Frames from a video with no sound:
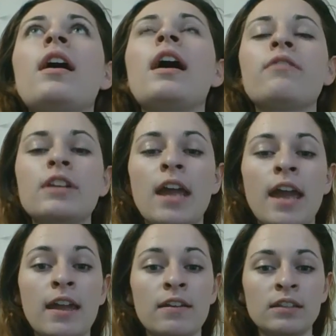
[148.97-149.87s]

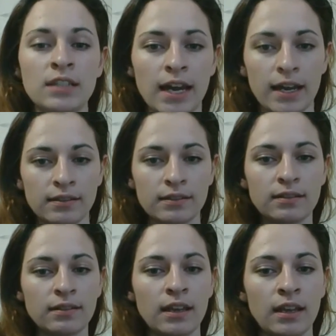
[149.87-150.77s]
everyday
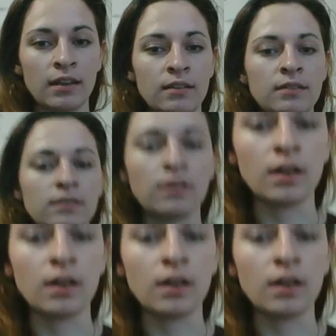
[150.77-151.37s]
tasks and